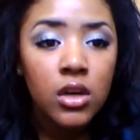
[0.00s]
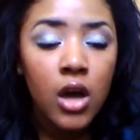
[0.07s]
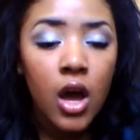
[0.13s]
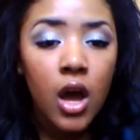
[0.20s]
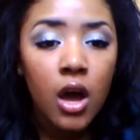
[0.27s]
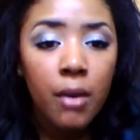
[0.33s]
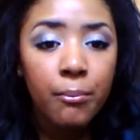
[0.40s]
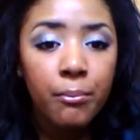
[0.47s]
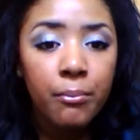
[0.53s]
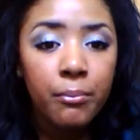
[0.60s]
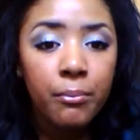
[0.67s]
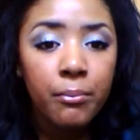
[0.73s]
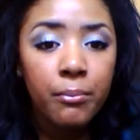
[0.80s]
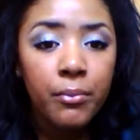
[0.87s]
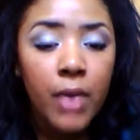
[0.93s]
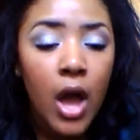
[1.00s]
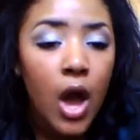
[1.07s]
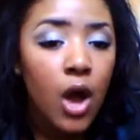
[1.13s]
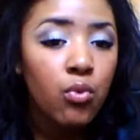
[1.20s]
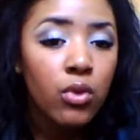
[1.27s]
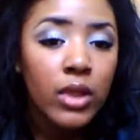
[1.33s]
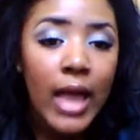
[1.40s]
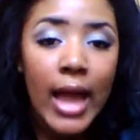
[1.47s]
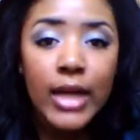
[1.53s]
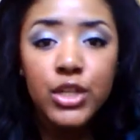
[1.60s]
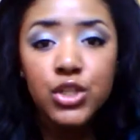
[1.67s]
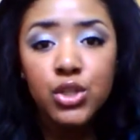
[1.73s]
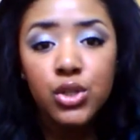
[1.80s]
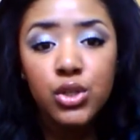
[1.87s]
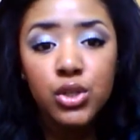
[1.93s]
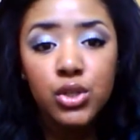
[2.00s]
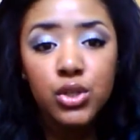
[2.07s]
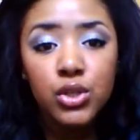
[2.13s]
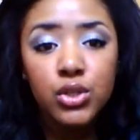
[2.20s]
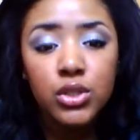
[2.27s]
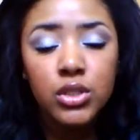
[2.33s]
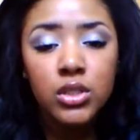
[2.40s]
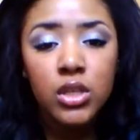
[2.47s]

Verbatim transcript: um, relaxers,